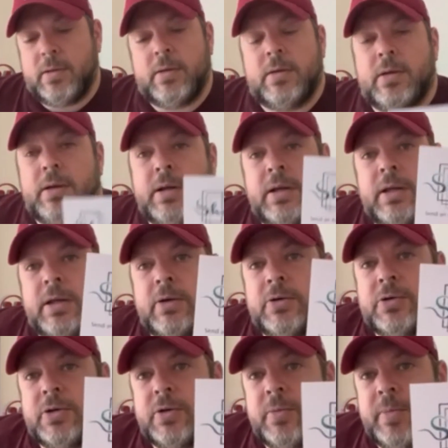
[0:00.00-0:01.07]
And
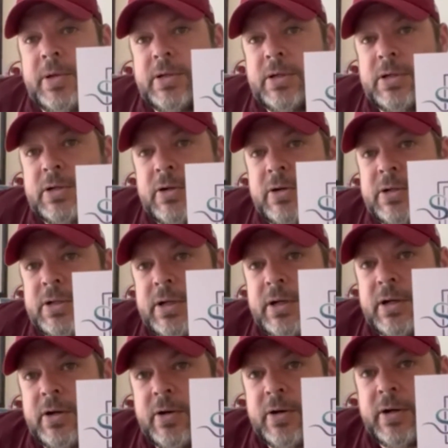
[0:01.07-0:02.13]
there's their business card. Send a
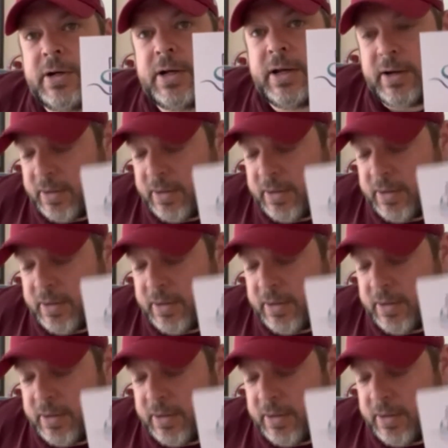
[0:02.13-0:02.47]
card, get